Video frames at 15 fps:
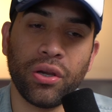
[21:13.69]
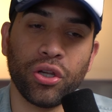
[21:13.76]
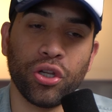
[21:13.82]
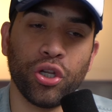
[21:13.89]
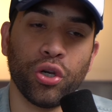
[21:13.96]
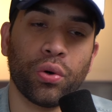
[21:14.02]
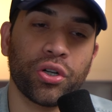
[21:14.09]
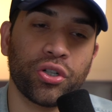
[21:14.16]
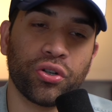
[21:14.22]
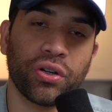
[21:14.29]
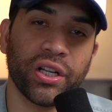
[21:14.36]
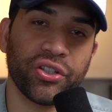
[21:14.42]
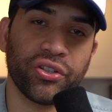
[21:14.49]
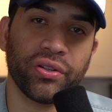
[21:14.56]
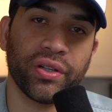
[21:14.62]
Your
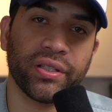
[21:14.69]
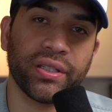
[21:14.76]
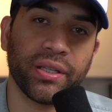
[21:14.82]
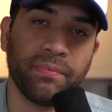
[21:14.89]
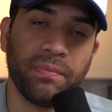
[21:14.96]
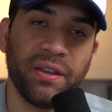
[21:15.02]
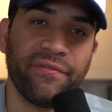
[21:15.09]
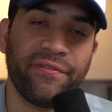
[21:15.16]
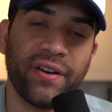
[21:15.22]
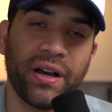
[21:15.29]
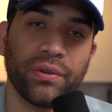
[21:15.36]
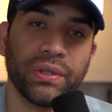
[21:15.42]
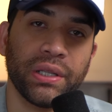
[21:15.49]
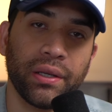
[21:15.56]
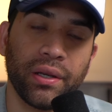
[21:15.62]
treasure is to be
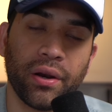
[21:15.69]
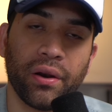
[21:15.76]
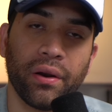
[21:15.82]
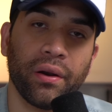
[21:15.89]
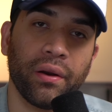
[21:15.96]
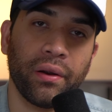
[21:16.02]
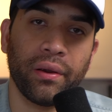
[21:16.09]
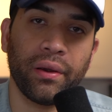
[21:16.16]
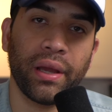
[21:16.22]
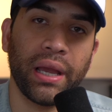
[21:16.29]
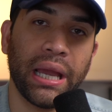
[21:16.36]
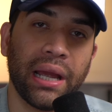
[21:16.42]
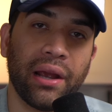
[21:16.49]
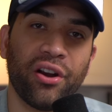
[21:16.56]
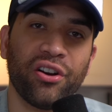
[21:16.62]
found in her,
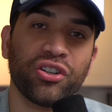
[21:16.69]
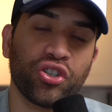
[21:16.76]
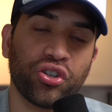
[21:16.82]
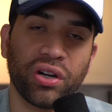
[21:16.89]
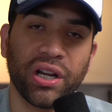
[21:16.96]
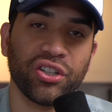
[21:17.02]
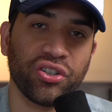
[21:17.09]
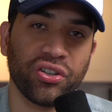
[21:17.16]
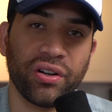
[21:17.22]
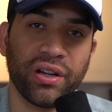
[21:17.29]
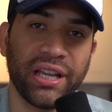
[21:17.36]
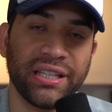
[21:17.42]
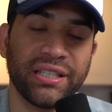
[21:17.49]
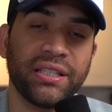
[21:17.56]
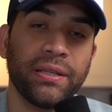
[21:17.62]
and her treasure
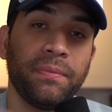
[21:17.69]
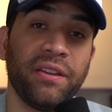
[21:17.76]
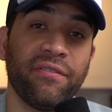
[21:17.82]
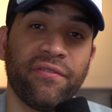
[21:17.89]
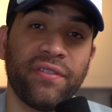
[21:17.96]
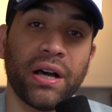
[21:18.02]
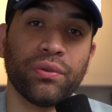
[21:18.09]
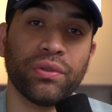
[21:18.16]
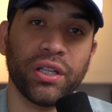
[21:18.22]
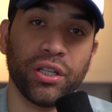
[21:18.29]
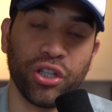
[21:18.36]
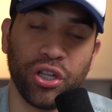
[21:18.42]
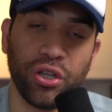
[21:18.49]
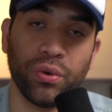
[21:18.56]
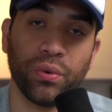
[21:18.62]
is to be found
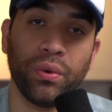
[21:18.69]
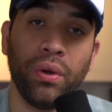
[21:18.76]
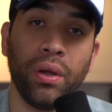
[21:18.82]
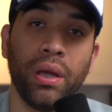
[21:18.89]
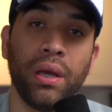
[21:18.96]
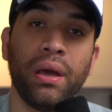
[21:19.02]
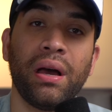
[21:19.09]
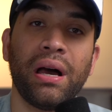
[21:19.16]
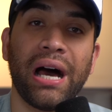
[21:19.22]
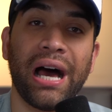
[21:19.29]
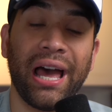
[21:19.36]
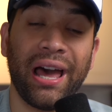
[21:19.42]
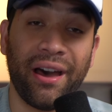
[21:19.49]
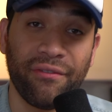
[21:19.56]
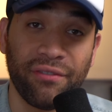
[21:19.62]
in you.
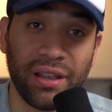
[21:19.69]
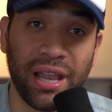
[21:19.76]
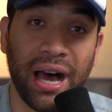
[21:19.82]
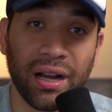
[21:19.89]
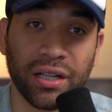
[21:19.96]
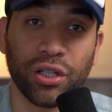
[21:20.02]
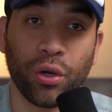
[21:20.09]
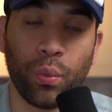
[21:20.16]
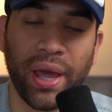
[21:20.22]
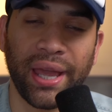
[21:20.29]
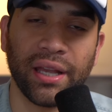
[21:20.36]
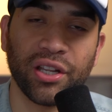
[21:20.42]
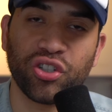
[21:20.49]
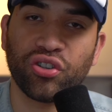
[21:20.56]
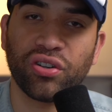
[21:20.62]
I have locked
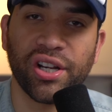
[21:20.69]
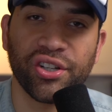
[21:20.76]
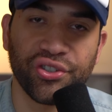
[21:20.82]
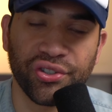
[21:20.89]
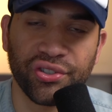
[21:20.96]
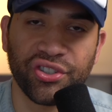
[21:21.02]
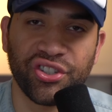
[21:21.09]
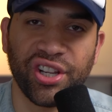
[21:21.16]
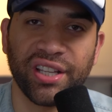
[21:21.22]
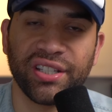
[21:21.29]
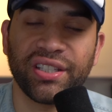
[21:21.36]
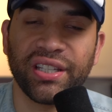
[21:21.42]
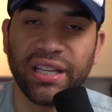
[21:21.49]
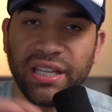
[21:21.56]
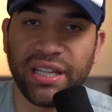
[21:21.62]
away a treasure
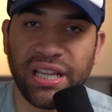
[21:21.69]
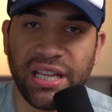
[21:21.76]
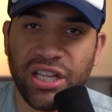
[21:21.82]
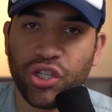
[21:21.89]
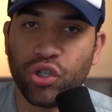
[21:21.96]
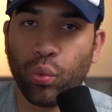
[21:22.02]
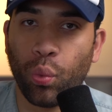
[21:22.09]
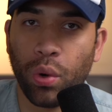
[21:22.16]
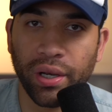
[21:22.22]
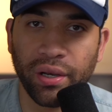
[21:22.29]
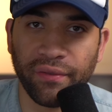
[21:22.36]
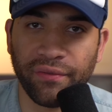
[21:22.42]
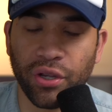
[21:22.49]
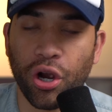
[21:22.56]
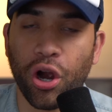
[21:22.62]
chest in each one
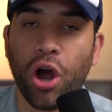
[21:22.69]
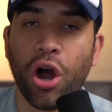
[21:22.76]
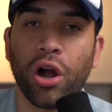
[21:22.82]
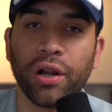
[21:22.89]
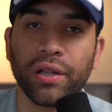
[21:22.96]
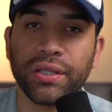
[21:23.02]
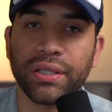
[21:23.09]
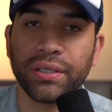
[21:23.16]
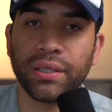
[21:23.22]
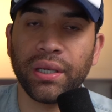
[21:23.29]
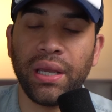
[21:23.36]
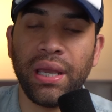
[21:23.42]
of your hearts,